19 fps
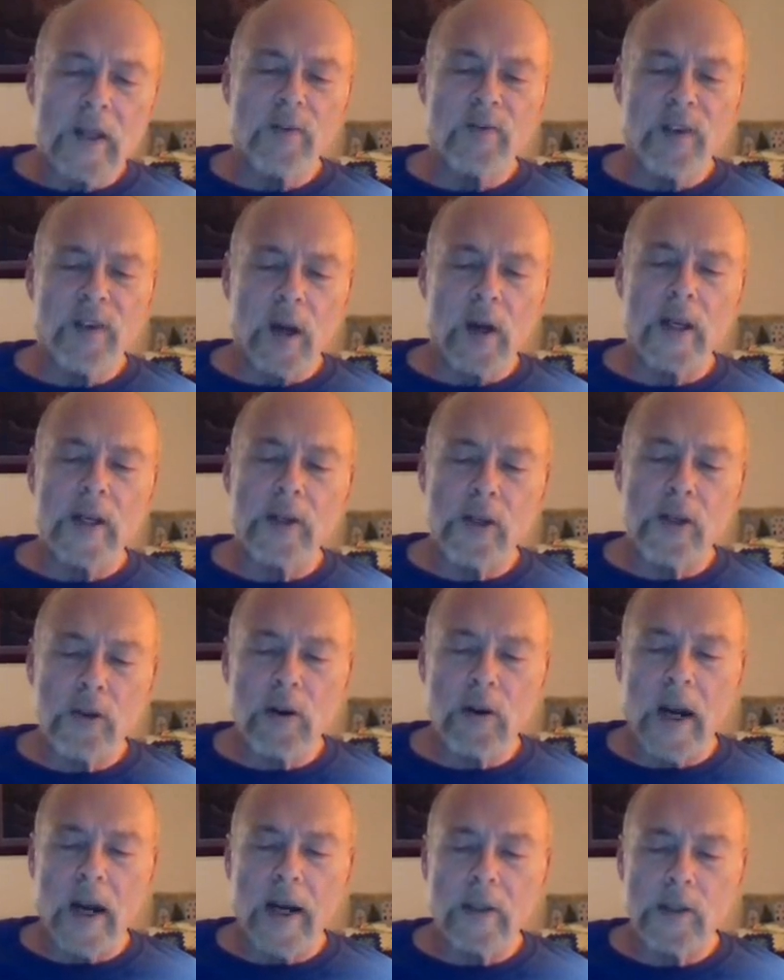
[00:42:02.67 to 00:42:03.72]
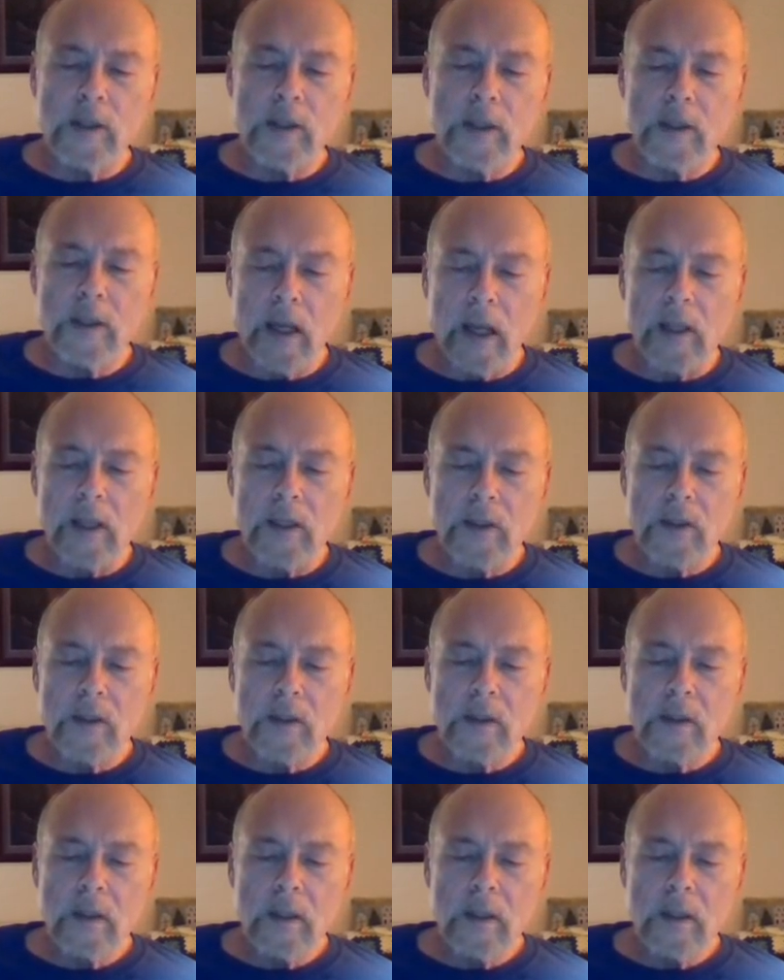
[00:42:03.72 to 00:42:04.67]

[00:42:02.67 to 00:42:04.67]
various trials and tests,